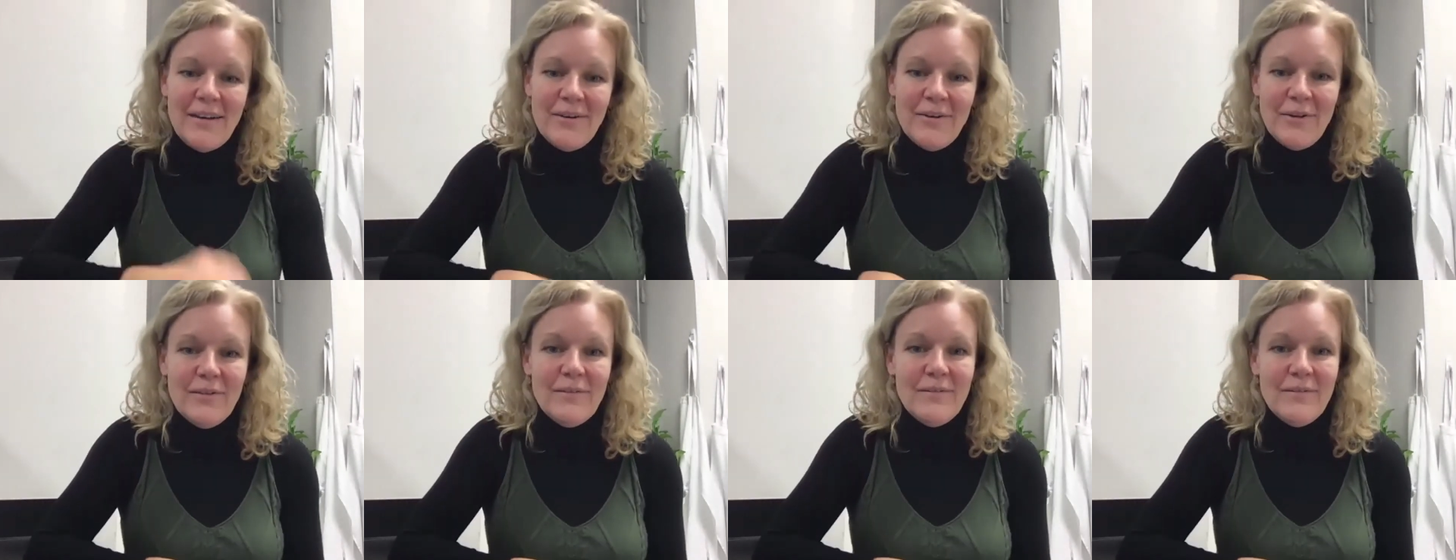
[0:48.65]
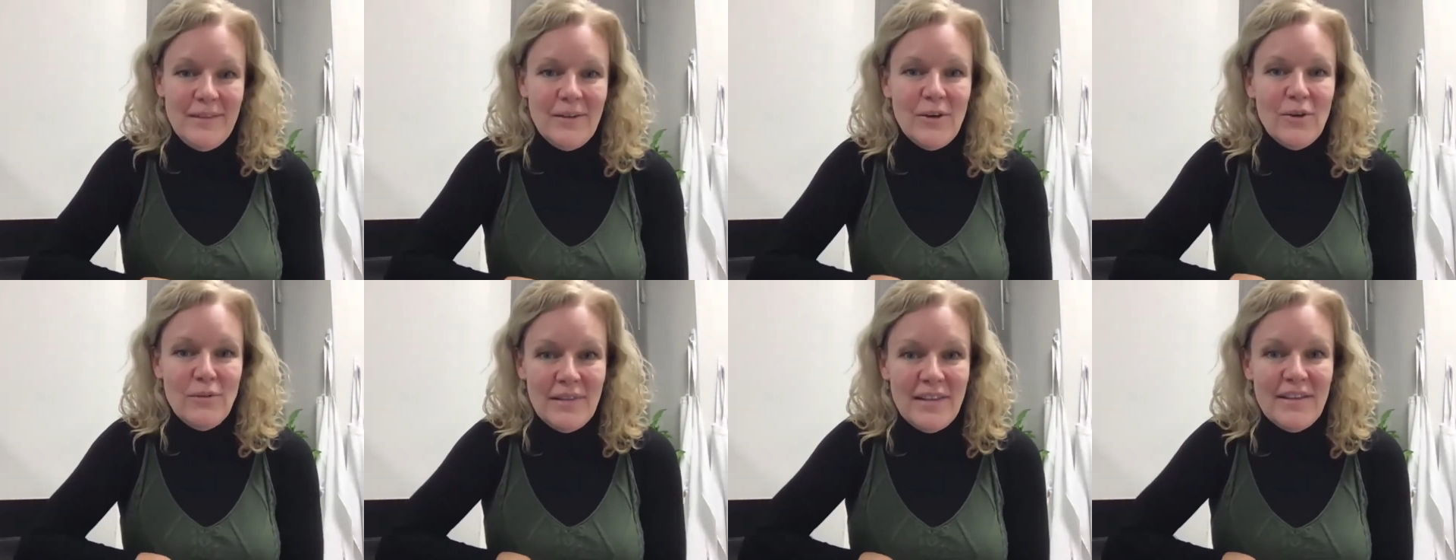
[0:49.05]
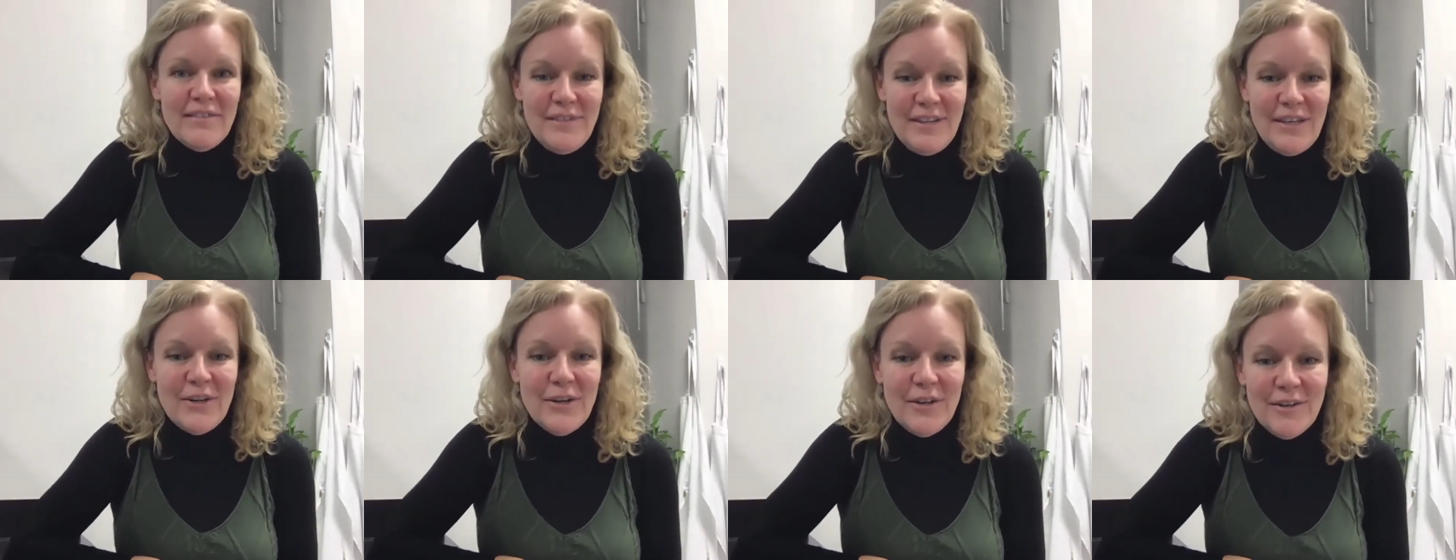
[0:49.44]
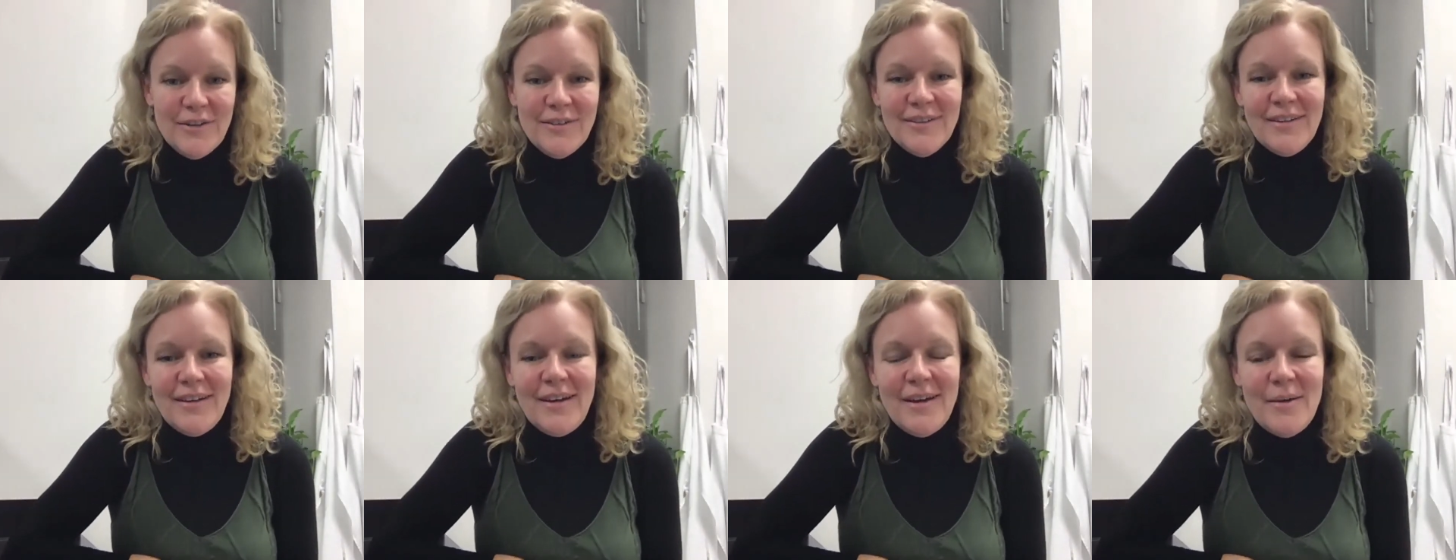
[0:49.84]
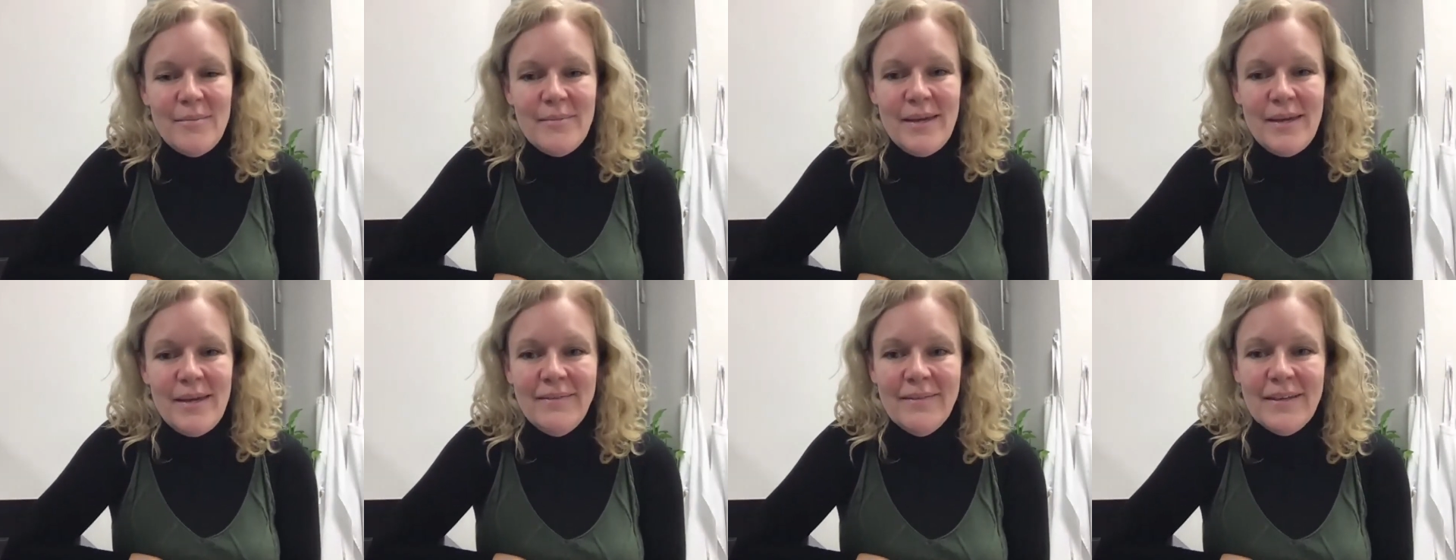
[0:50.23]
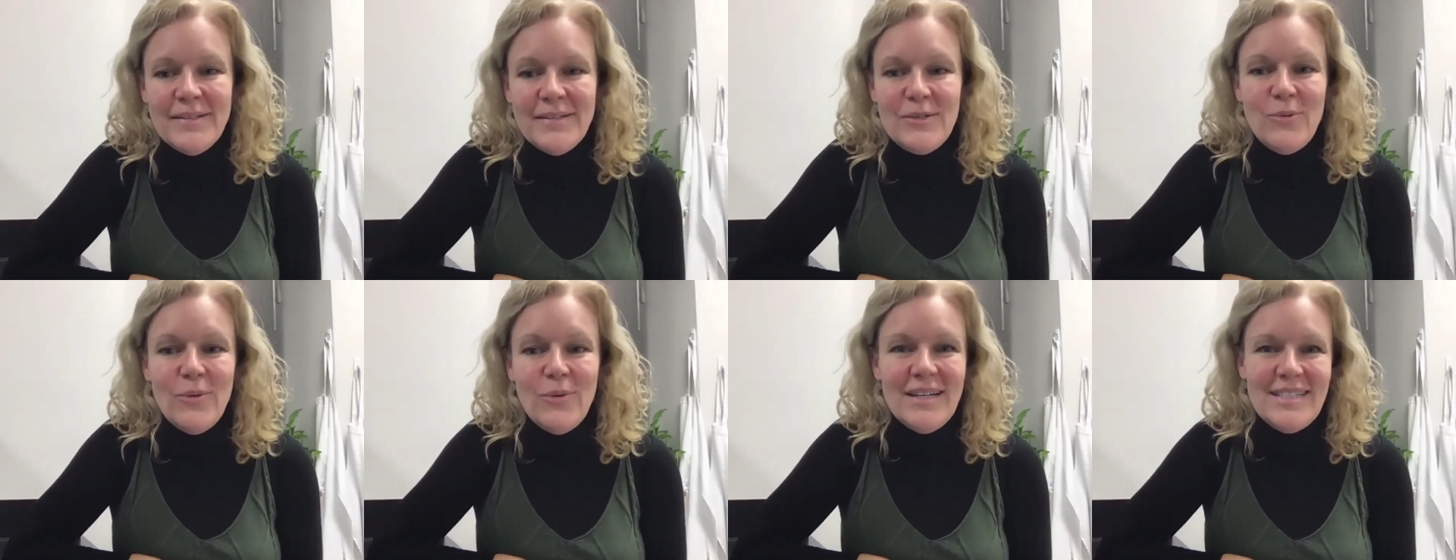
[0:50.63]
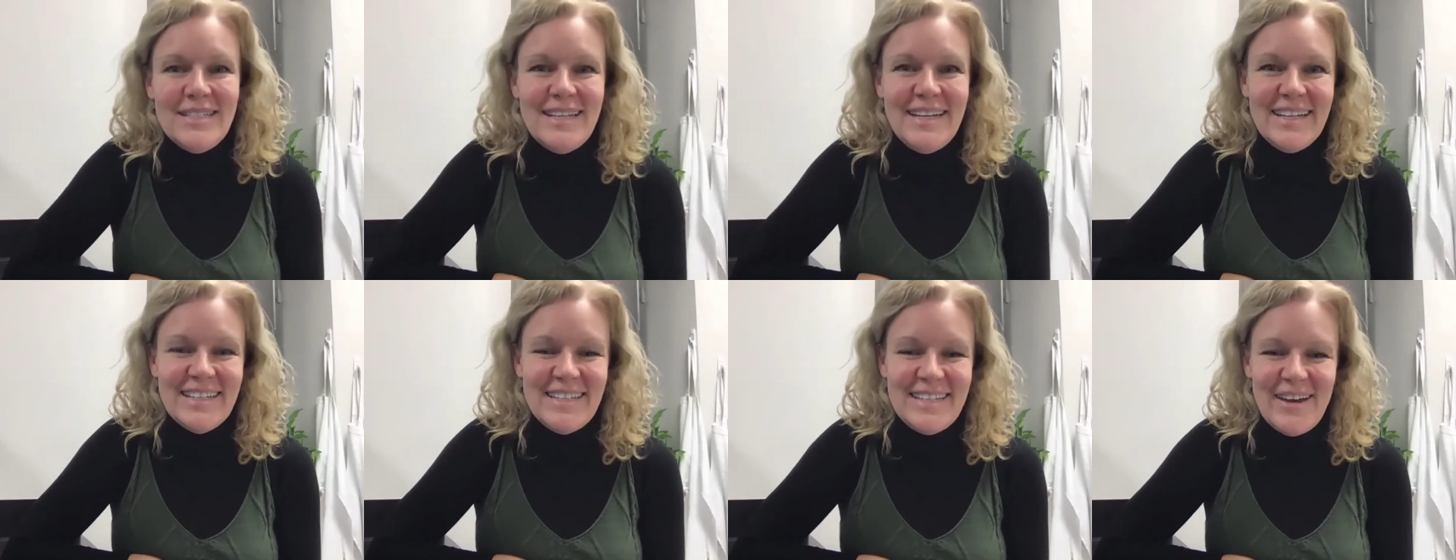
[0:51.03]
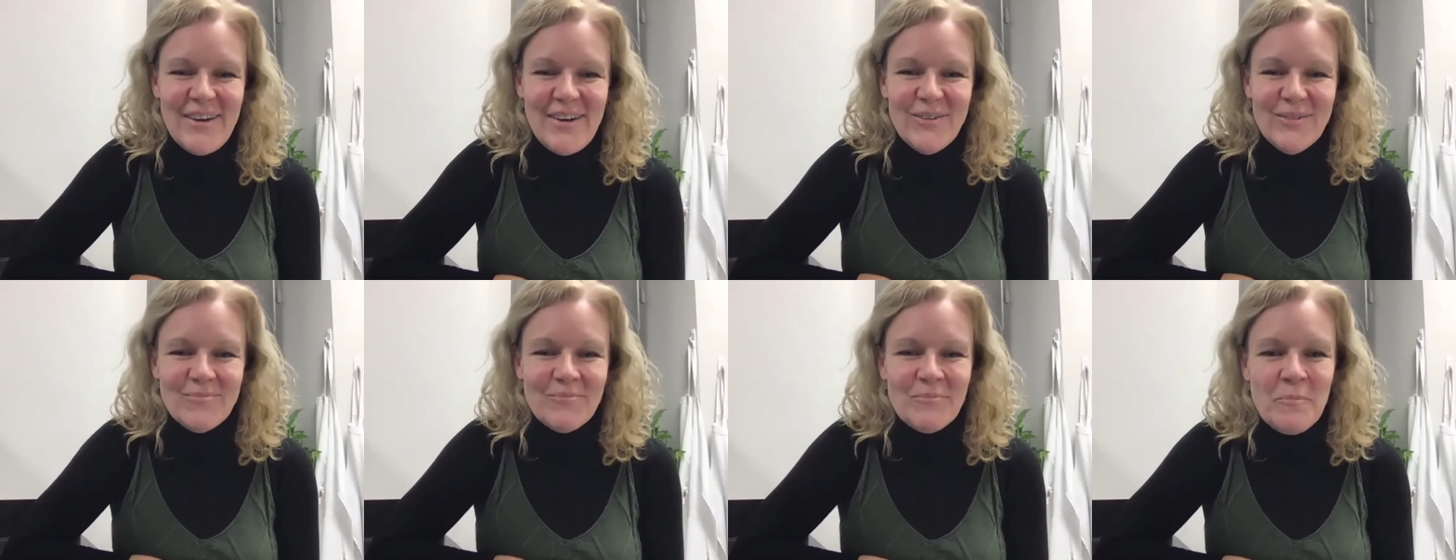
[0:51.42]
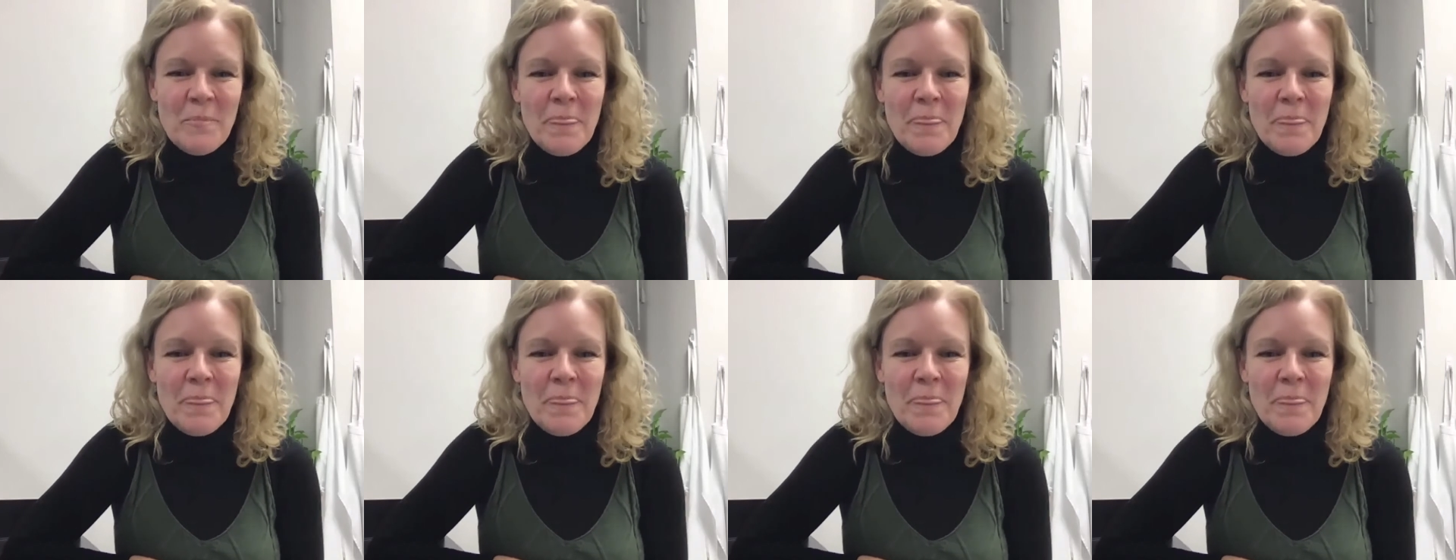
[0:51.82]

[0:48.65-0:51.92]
They'll live here unless you want it taken down.